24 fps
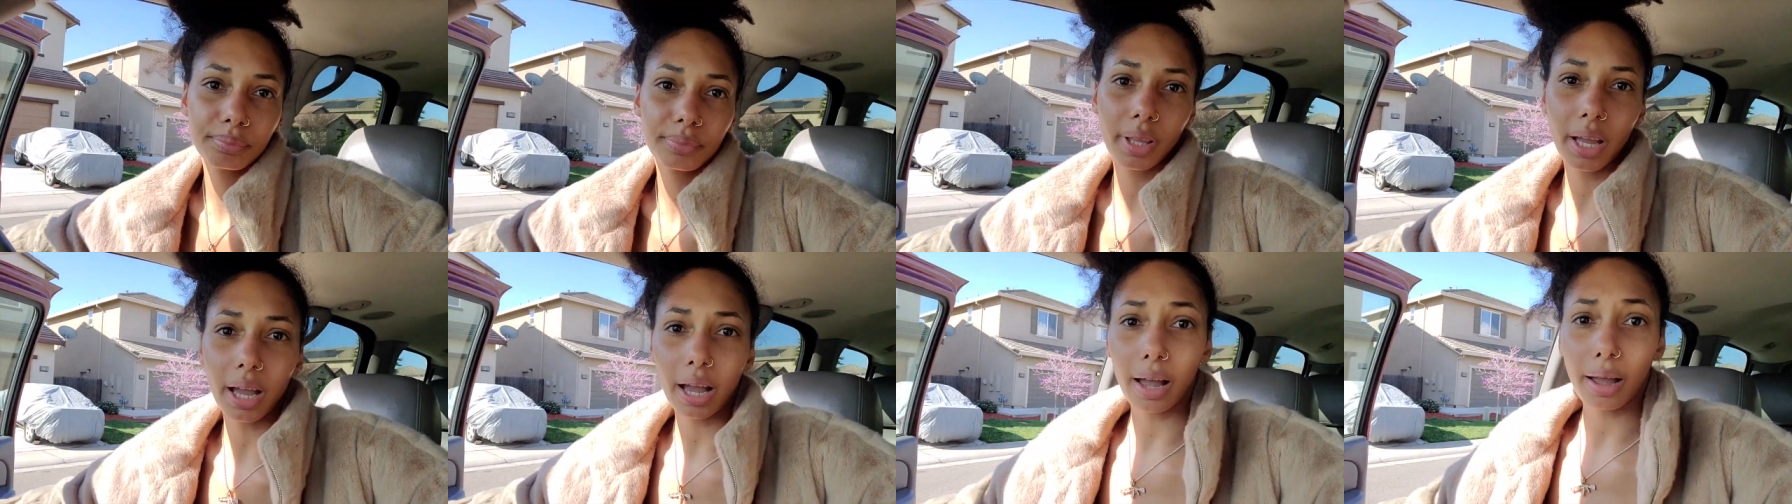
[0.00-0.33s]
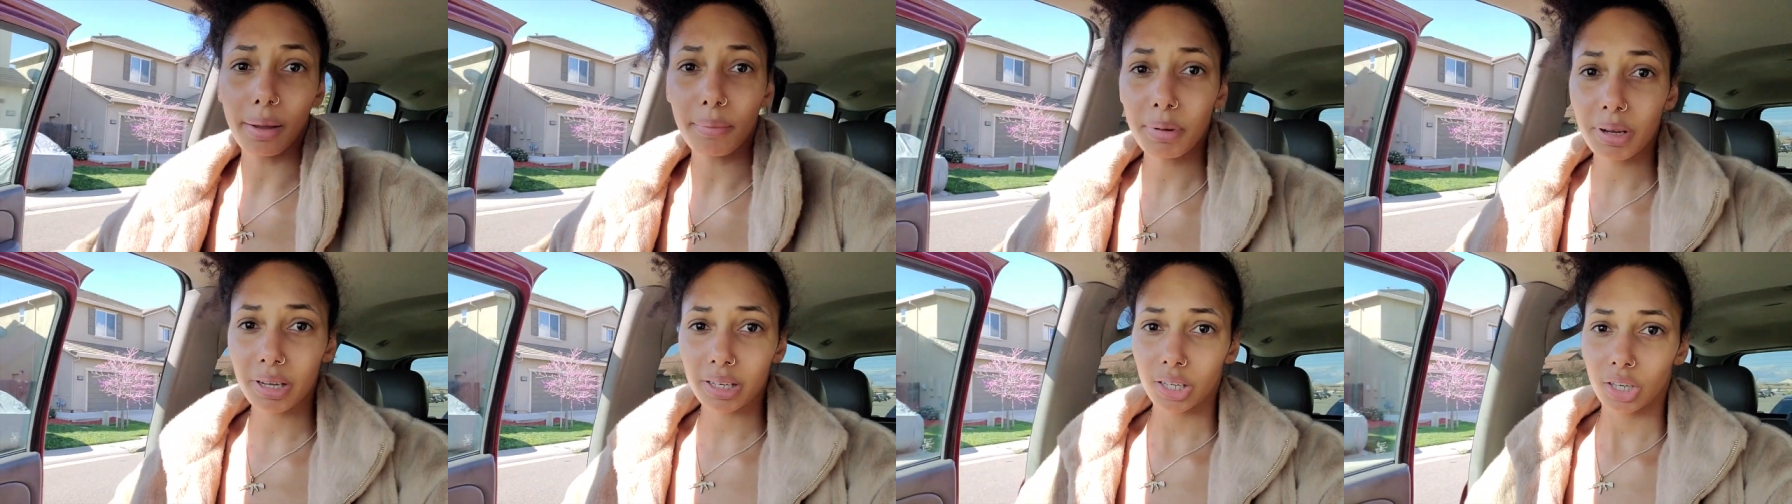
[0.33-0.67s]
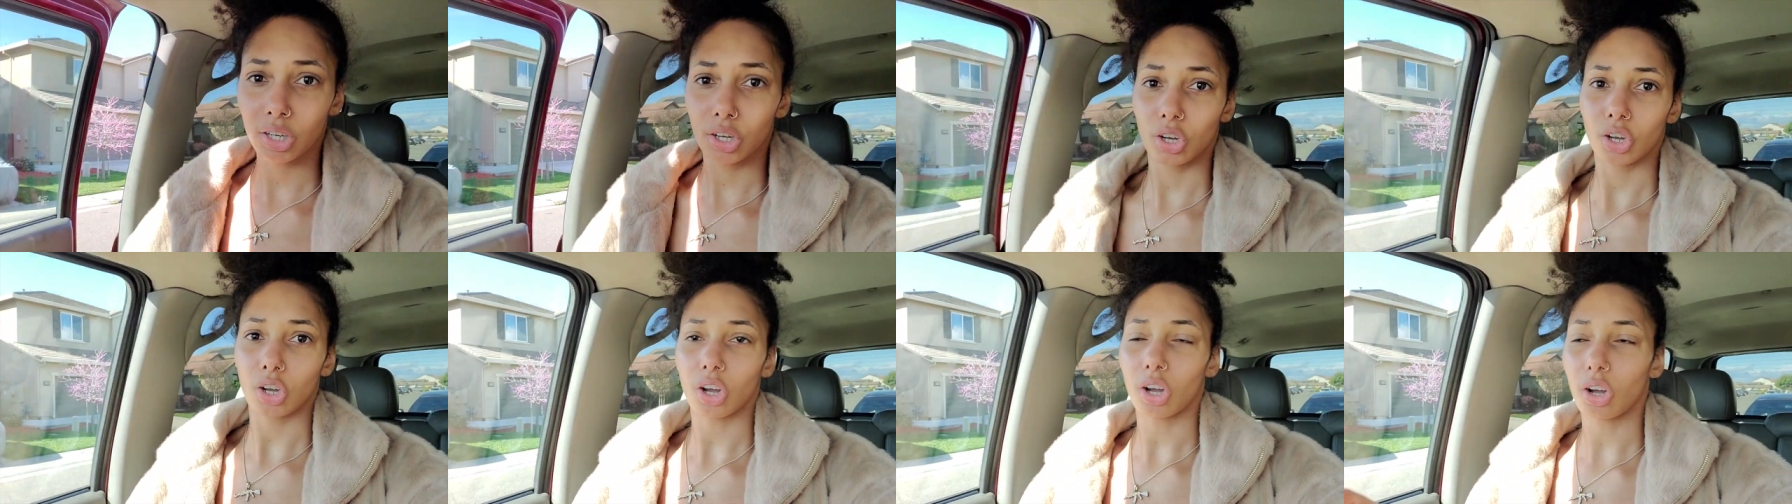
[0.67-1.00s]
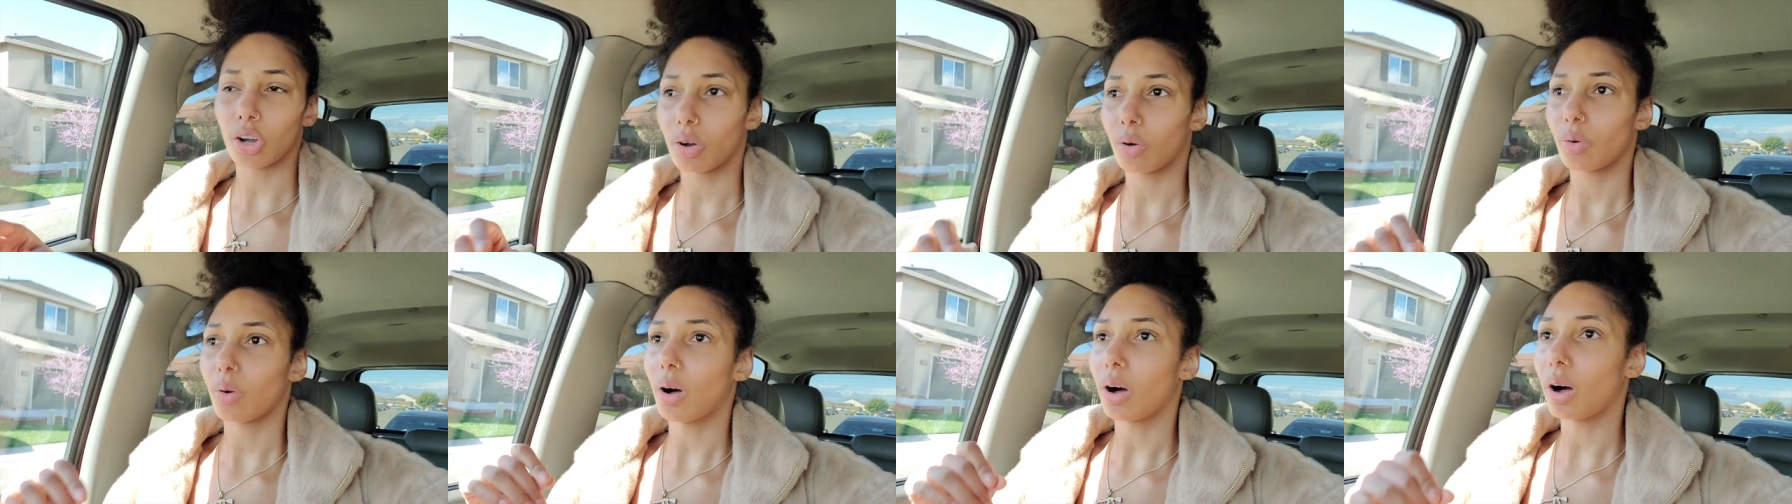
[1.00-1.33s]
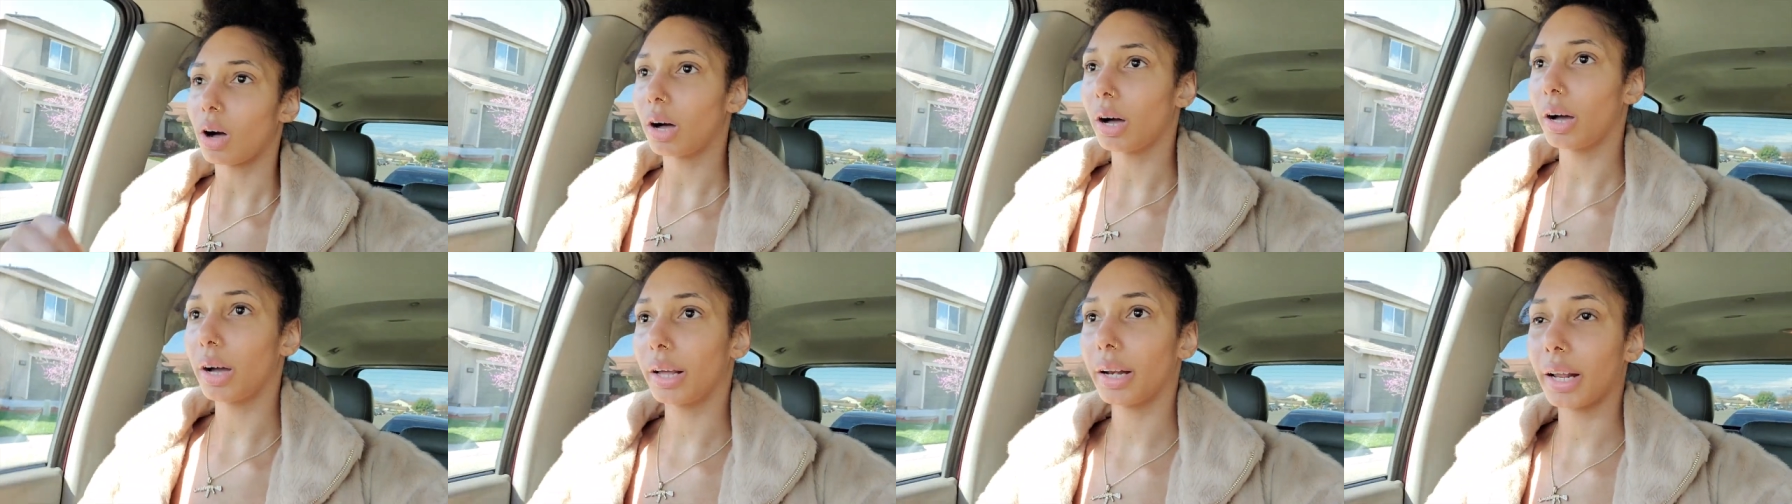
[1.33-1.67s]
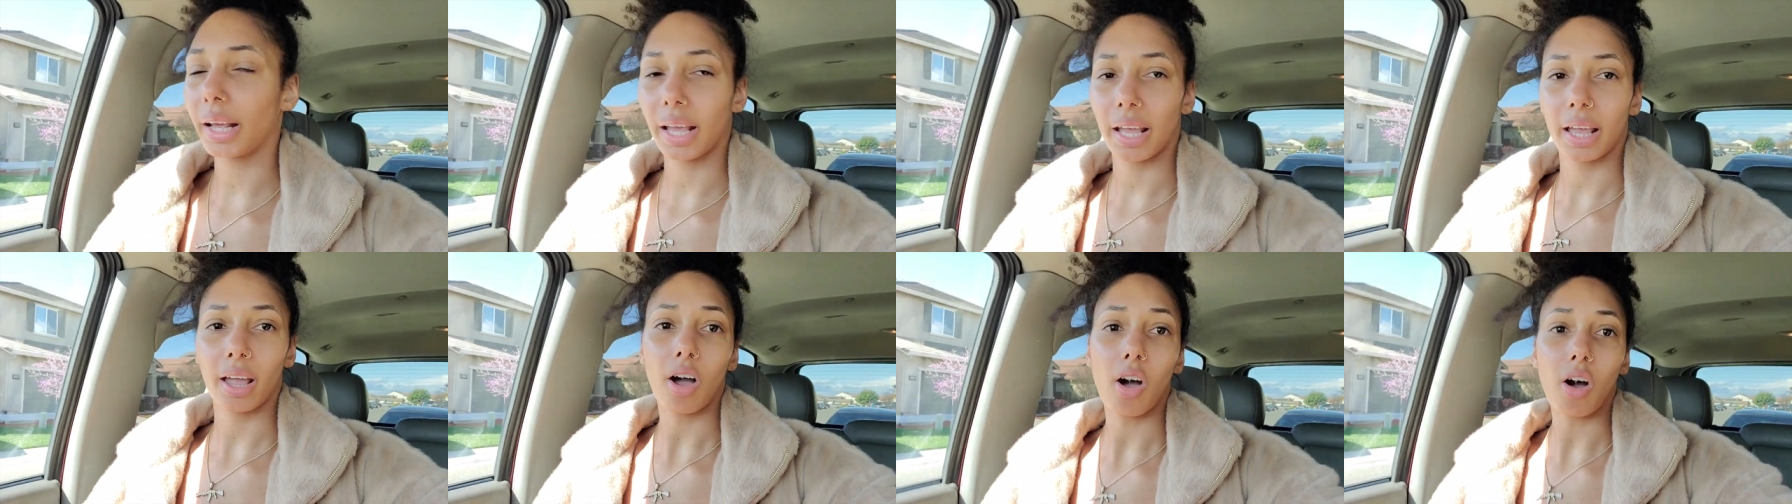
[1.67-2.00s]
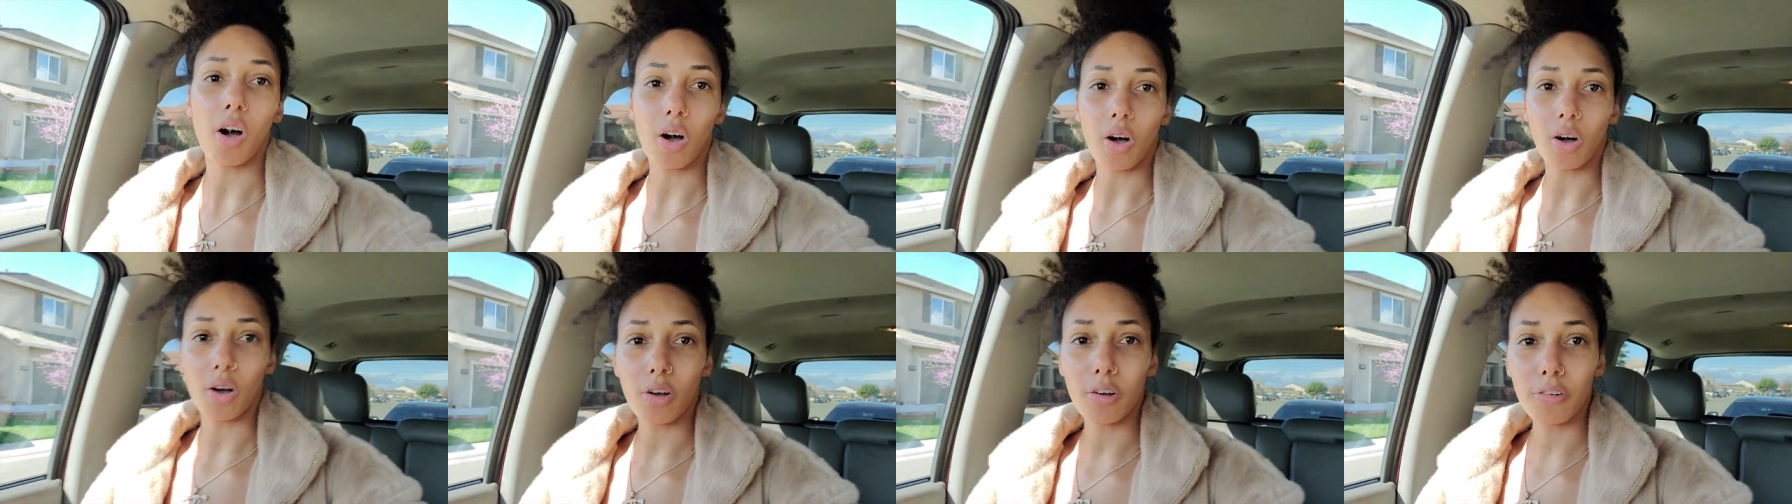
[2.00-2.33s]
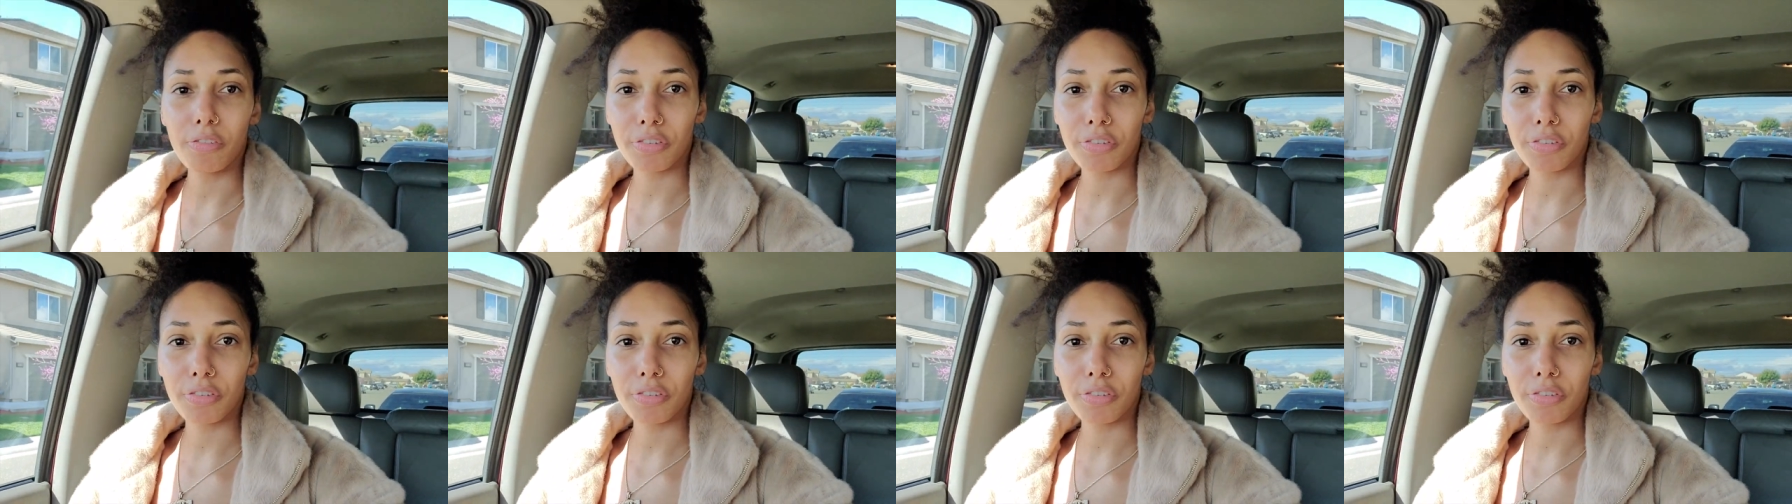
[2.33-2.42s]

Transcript: I'm gonna go on a haul